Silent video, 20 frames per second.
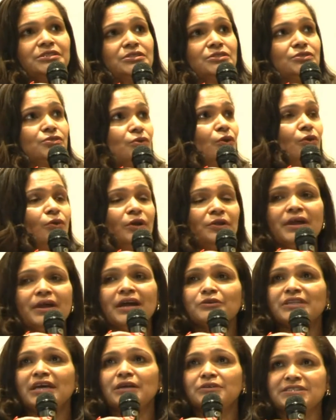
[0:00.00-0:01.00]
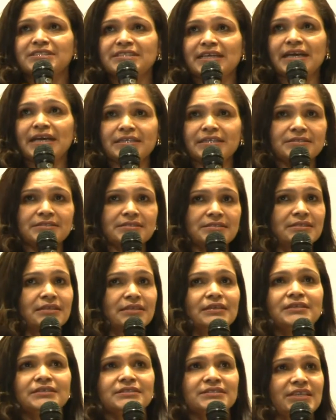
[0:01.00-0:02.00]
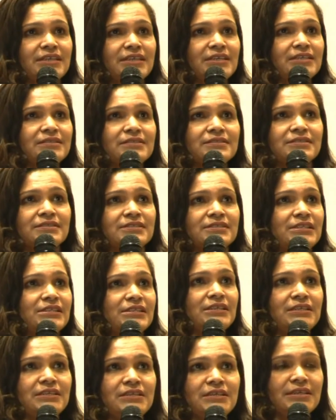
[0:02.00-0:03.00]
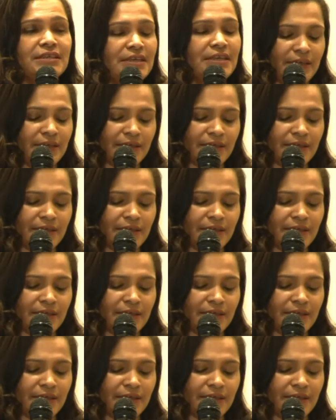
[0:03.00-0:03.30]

to go around our stands, taste, see, hear.